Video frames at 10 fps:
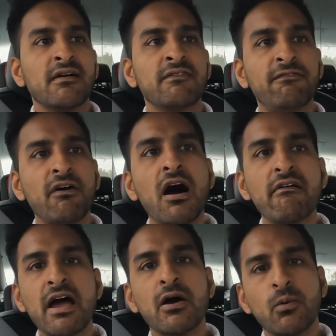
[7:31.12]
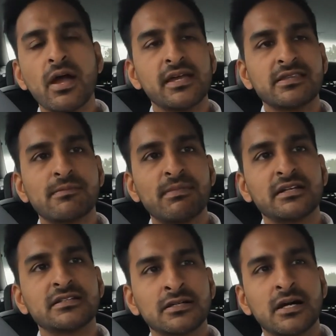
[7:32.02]
far outweigh the
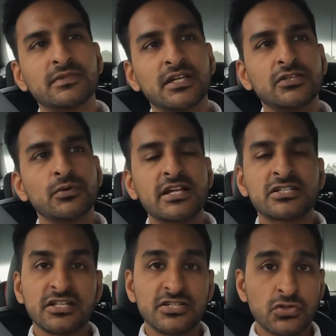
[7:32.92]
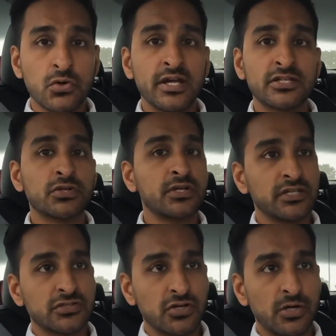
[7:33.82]
amount of time that you actually enjoy
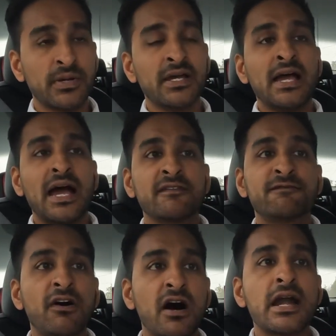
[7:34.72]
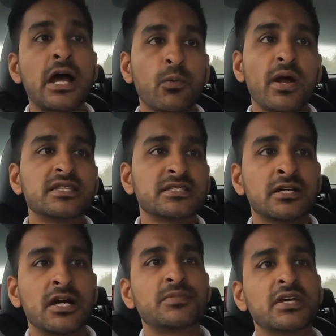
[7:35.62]
doing your job and far outweigh the
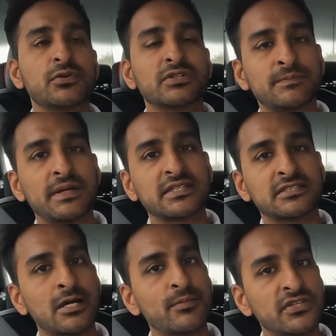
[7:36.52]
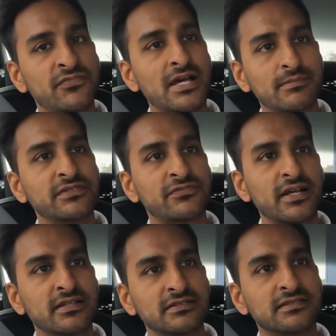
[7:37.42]
time that you are spending time with your family and
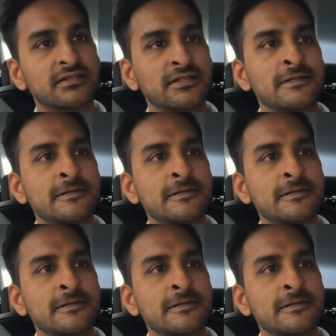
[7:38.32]
friends.